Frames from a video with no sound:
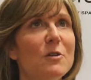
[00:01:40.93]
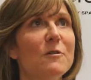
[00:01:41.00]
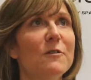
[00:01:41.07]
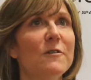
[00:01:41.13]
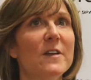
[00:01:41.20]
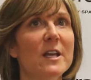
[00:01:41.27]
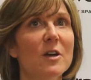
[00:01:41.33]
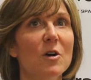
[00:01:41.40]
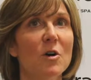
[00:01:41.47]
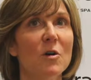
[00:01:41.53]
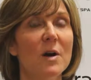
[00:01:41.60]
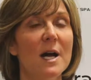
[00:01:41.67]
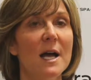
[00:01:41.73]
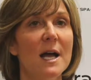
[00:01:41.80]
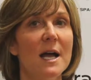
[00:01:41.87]
you
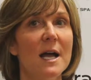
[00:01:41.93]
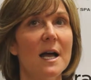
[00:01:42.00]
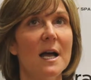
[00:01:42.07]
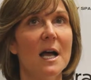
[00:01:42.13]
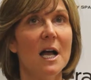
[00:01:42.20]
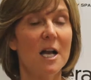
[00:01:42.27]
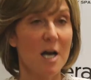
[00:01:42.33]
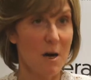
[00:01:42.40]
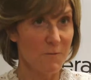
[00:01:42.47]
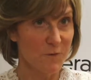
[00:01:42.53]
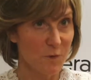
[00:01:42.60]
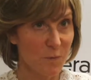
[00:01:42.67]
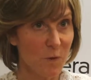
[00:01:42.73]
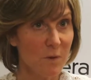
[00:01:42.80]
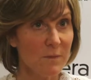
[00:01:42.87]
feel
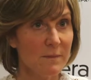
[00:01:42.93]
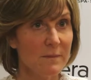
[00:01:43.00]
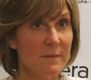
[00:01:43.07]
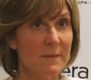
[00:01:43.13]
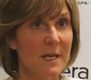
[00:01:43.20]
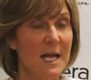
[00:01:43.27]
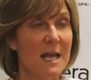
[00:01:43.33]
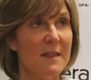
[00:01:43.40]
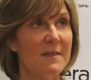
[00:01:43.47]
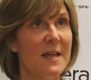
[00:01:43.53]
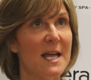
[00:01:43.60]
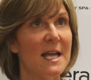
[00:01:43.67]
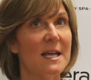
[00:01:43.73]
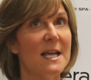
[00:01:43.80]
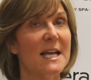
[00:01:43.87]
comfortable.
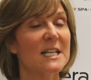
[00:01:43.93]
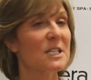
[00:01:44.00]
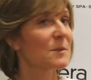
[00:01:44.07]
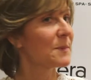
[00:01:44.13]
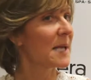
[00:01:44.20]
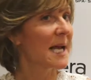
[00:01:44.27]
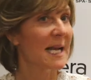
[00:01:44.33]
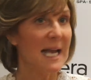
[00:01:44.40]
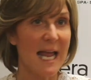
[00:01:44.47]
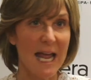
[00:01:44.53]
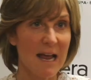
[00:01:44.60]
They explain